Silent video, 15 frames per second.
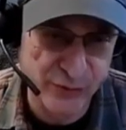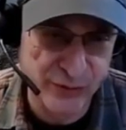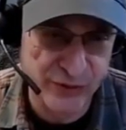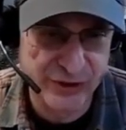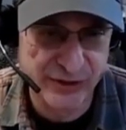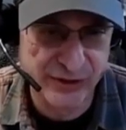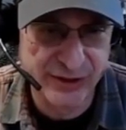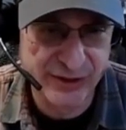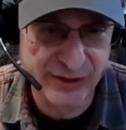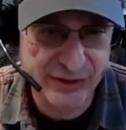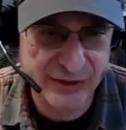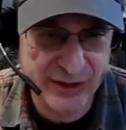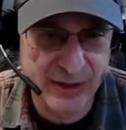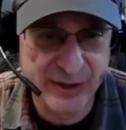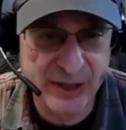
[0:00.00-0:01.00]
new
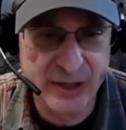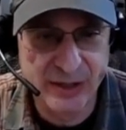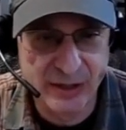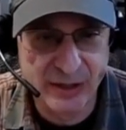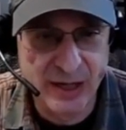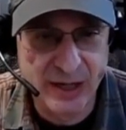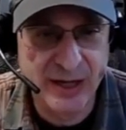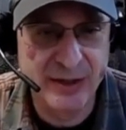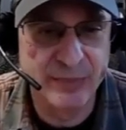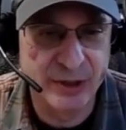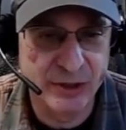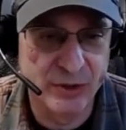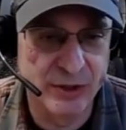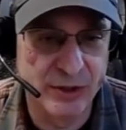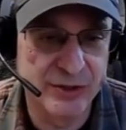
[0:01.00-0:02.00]
facilities coming online
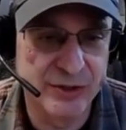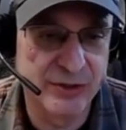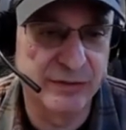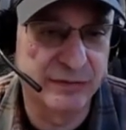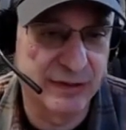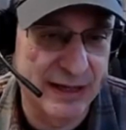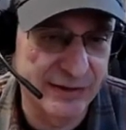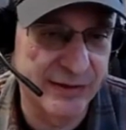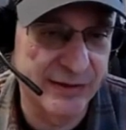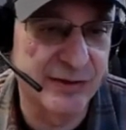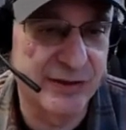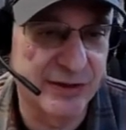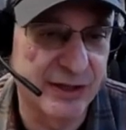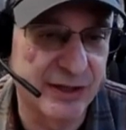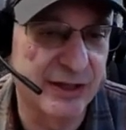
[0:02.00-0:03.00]
because of
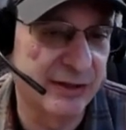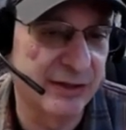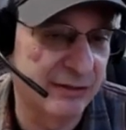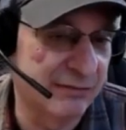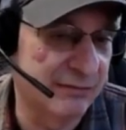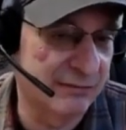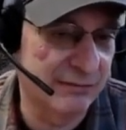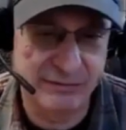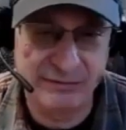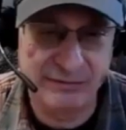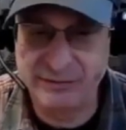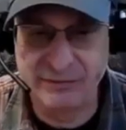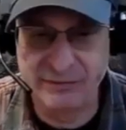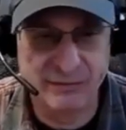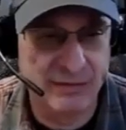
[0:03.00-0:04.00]
licensing and
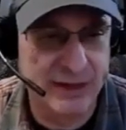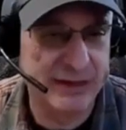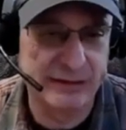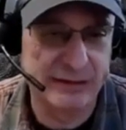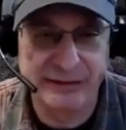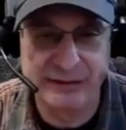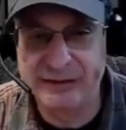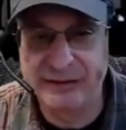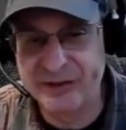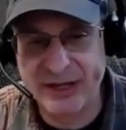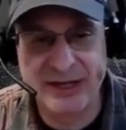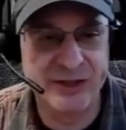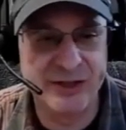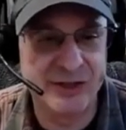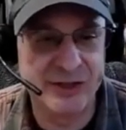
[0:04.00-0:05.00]
rec
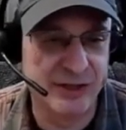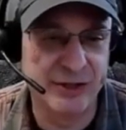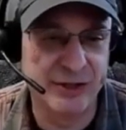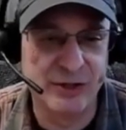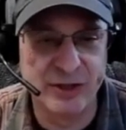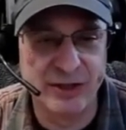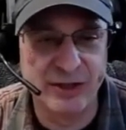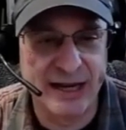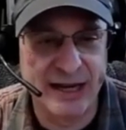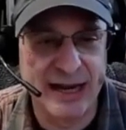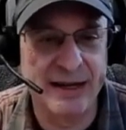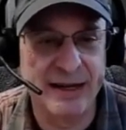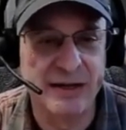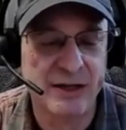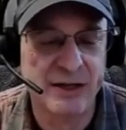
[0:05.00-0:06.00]
legalization and all of
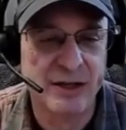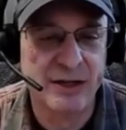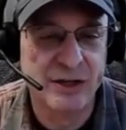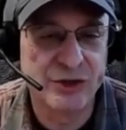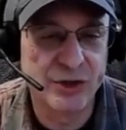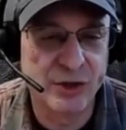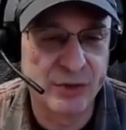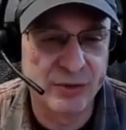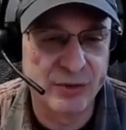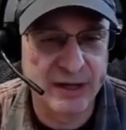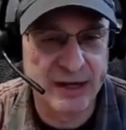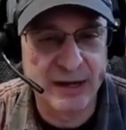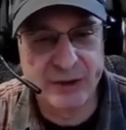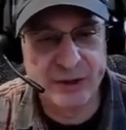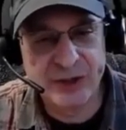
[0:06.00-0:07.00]
that. So
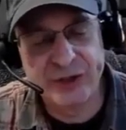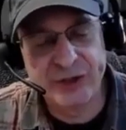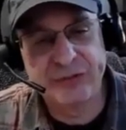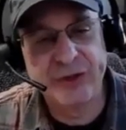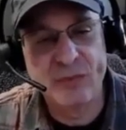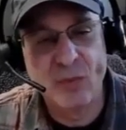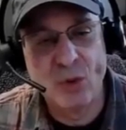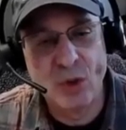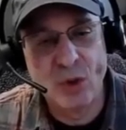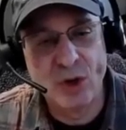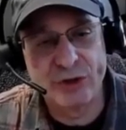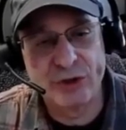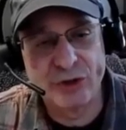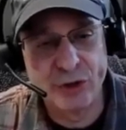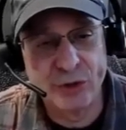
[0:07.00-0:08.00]
now it's shifting
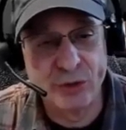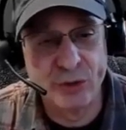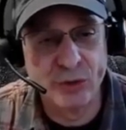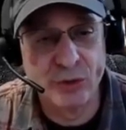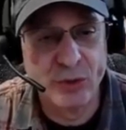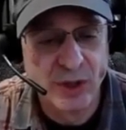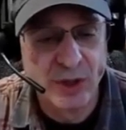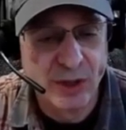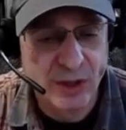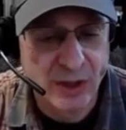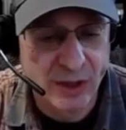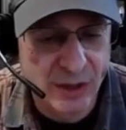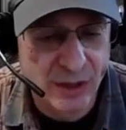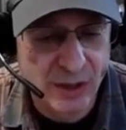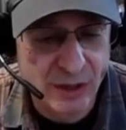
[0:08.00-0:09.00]
more to
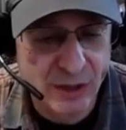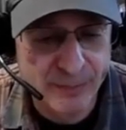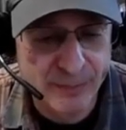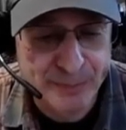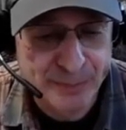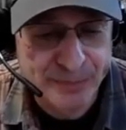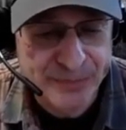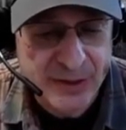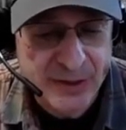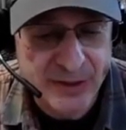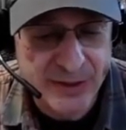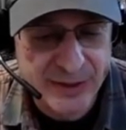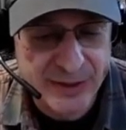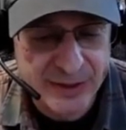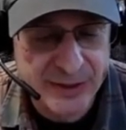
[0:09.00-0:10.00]
um,
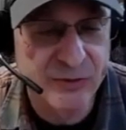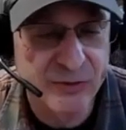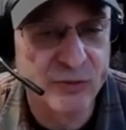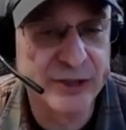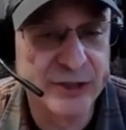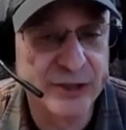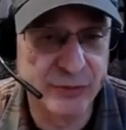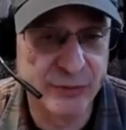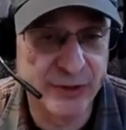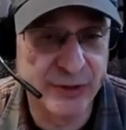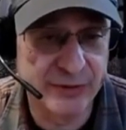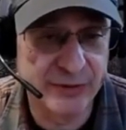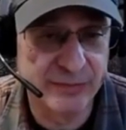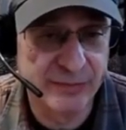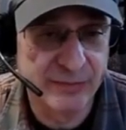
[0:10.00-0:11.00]
the
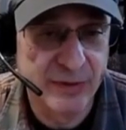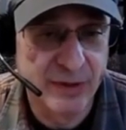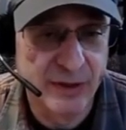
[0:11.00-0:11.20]
retrofit.